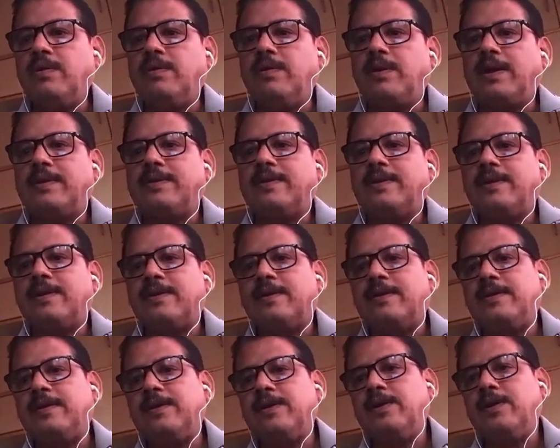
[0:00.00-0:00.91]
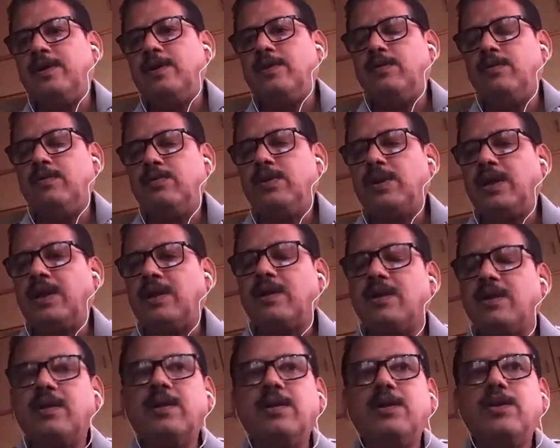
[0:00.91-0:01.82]
rather take
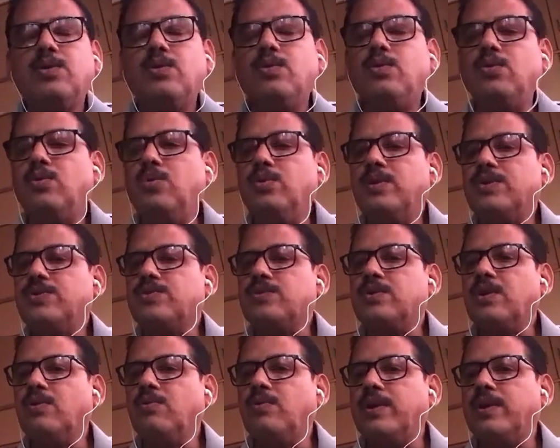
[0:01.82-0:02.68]
it into this thing.